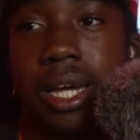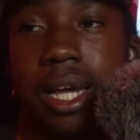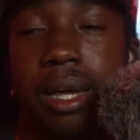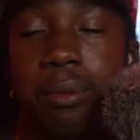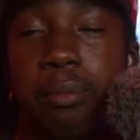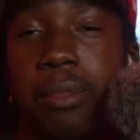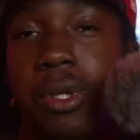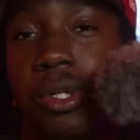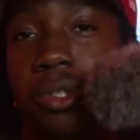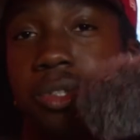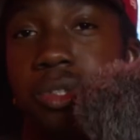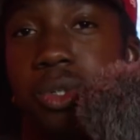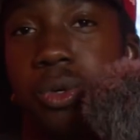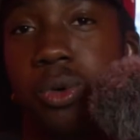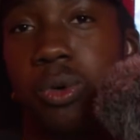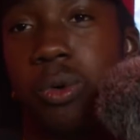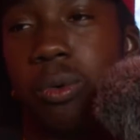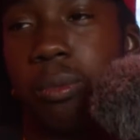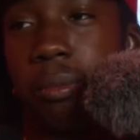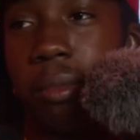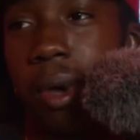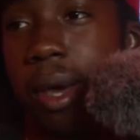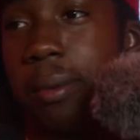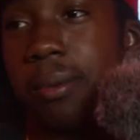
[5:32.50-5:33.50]
in middle
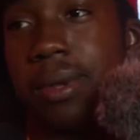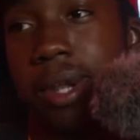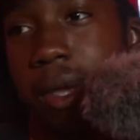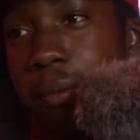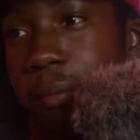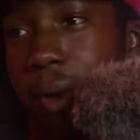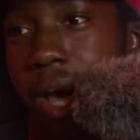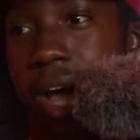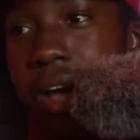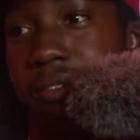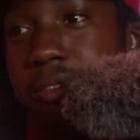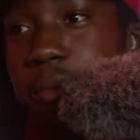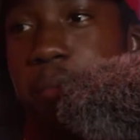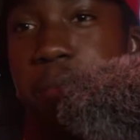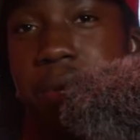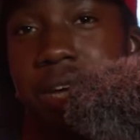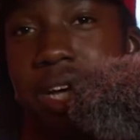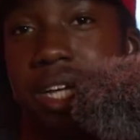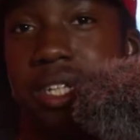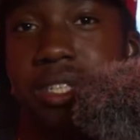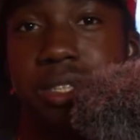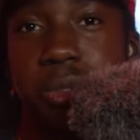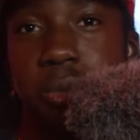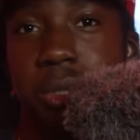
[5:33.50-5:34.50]
school. Maybe they might have a
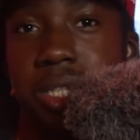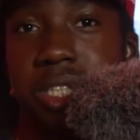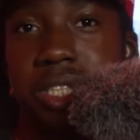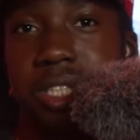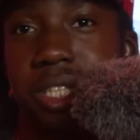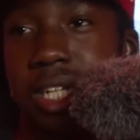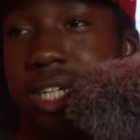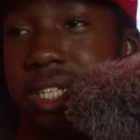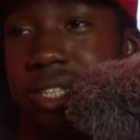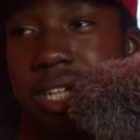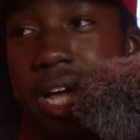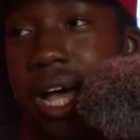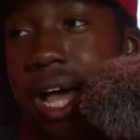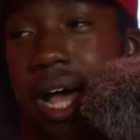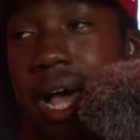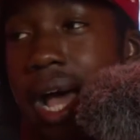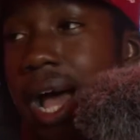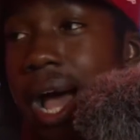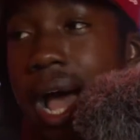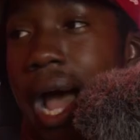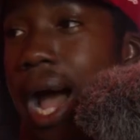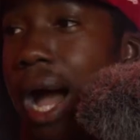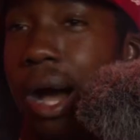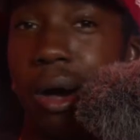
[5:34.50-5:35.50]
PS26.
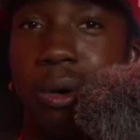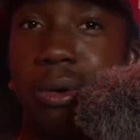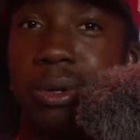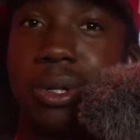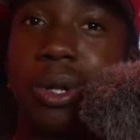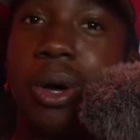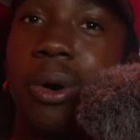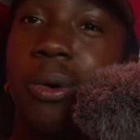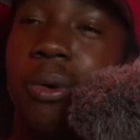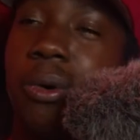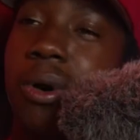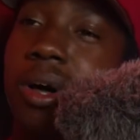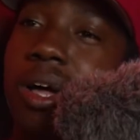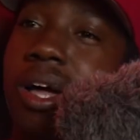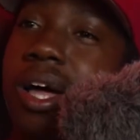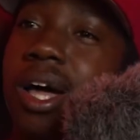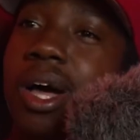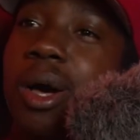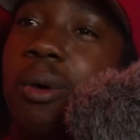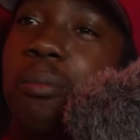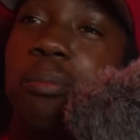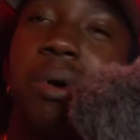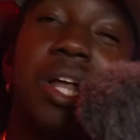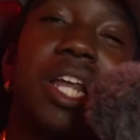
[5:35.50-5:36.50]
I don't know.
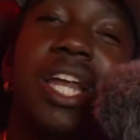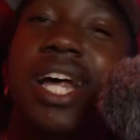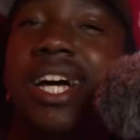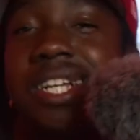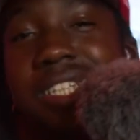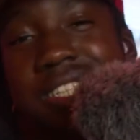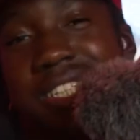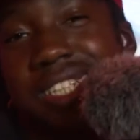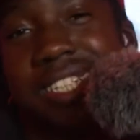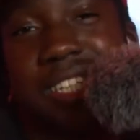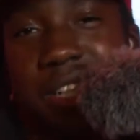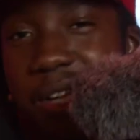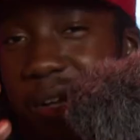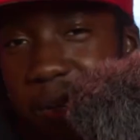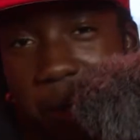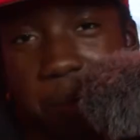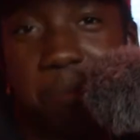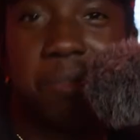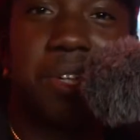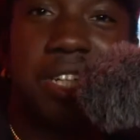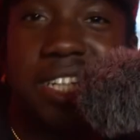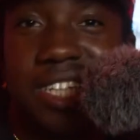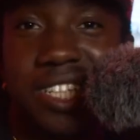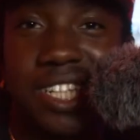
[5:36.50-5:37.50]
But
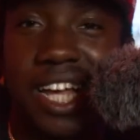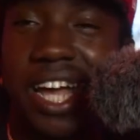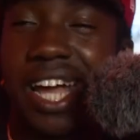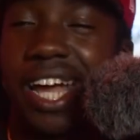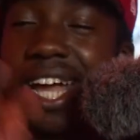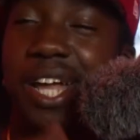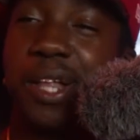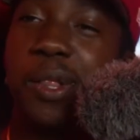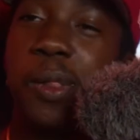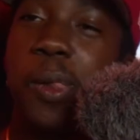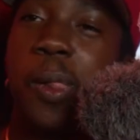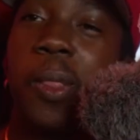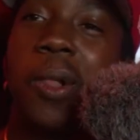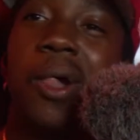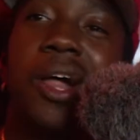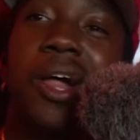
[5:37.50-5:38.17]
I'm just saying,